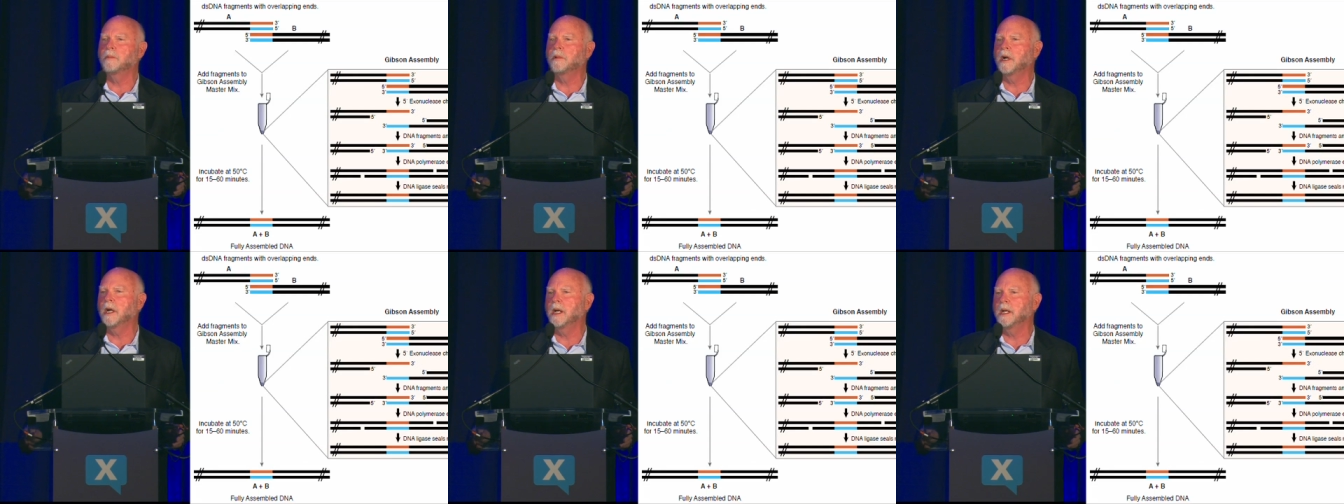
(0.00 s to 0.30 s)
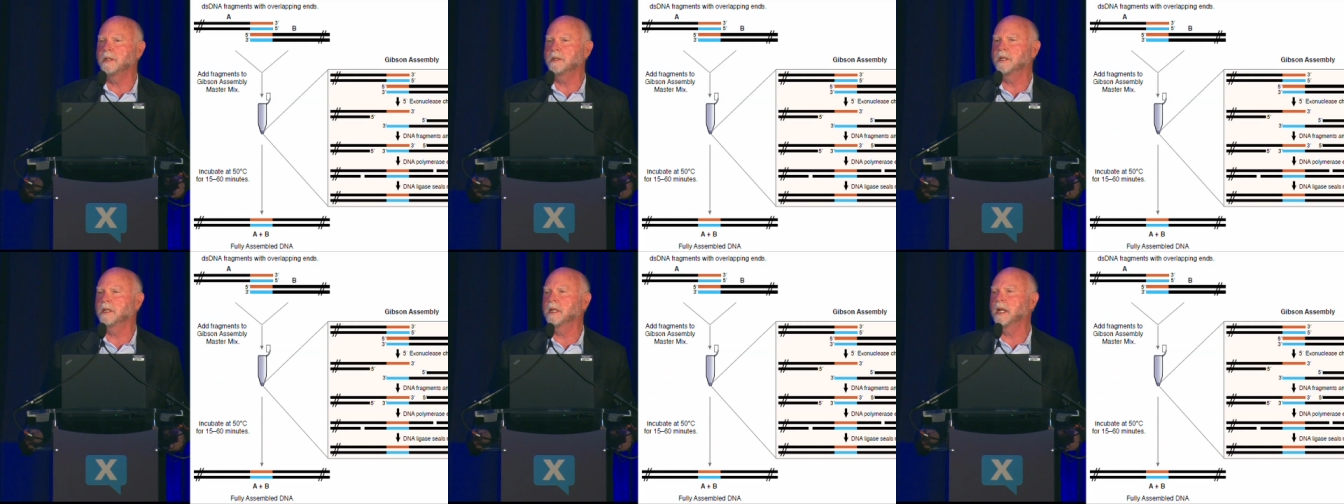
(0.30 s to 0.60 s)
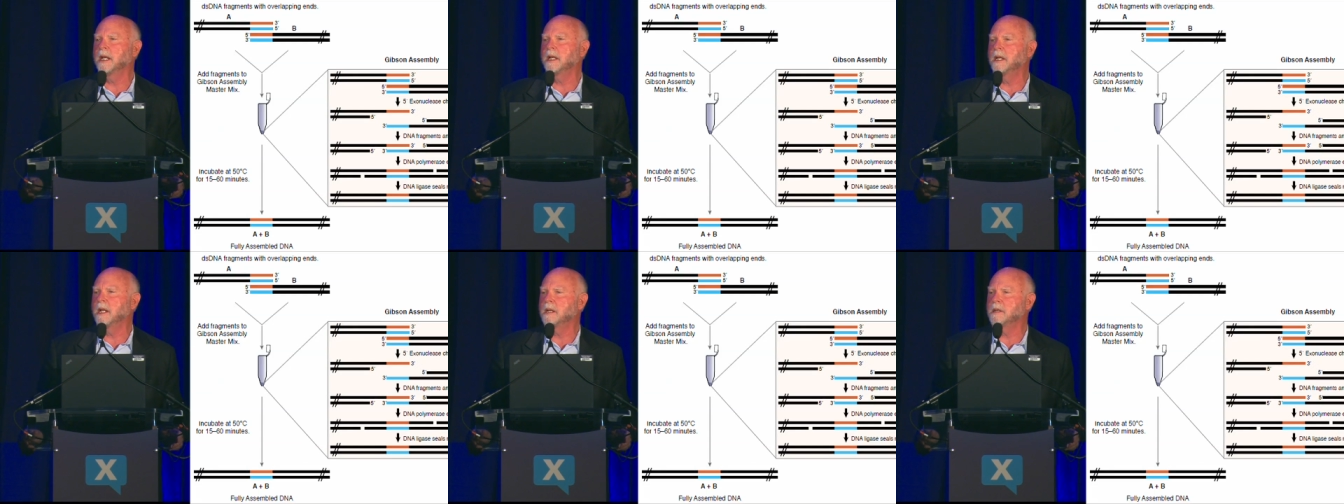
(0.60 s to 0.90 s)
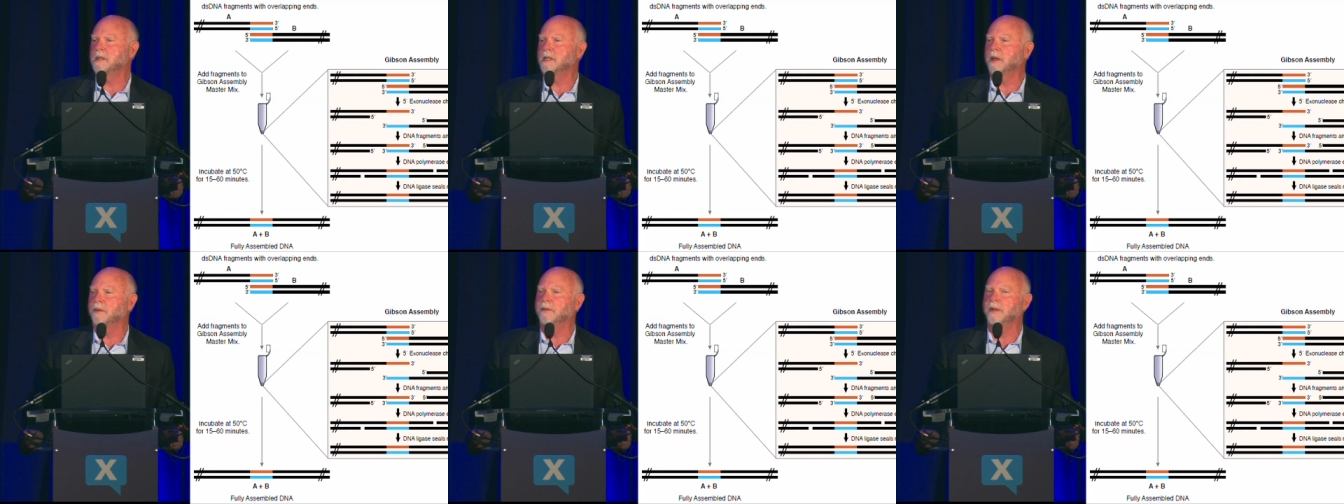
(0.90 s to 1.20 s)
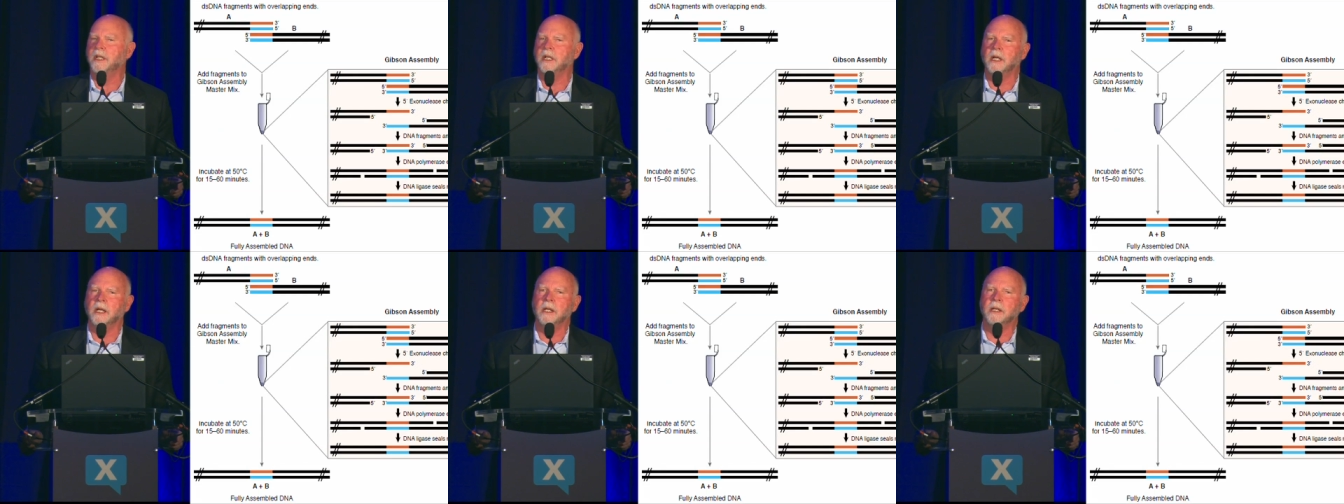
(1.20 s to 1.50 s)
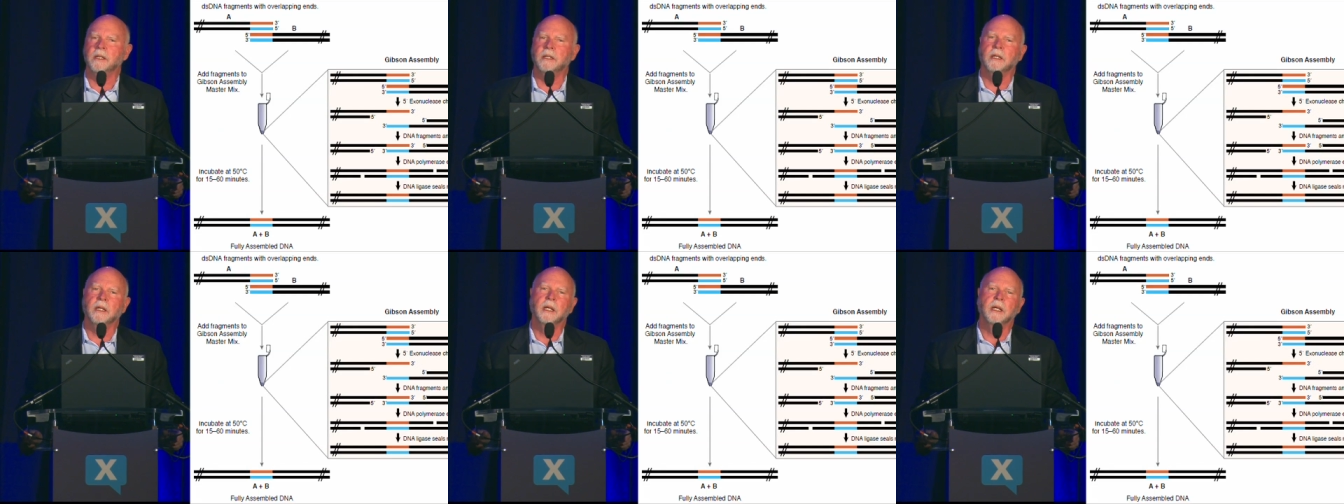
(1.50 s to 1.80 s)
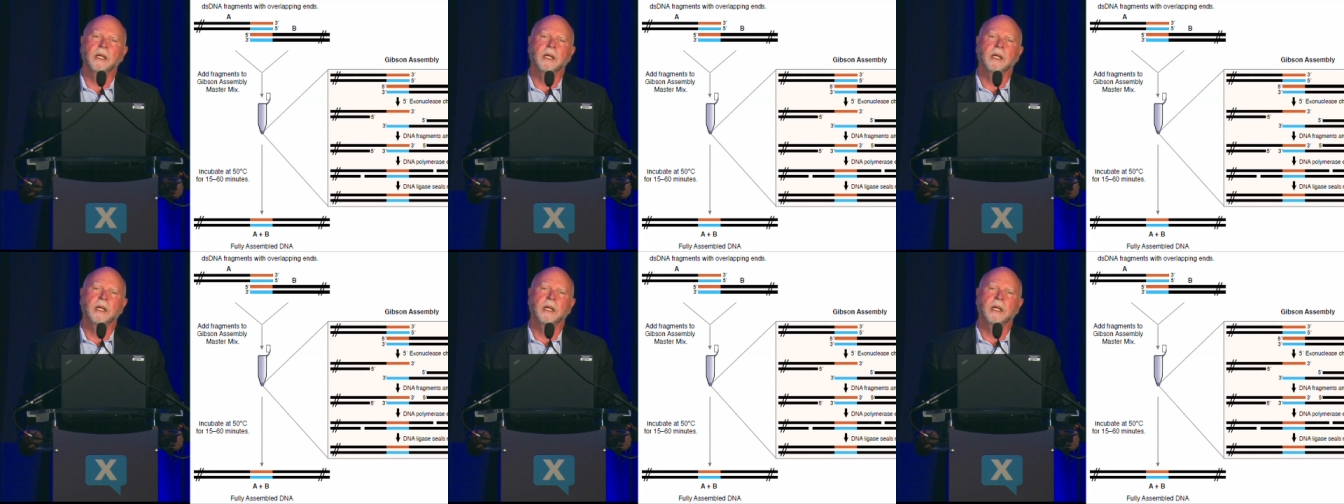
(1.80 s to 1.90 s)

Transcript: Prize in nineteen seventy-eight.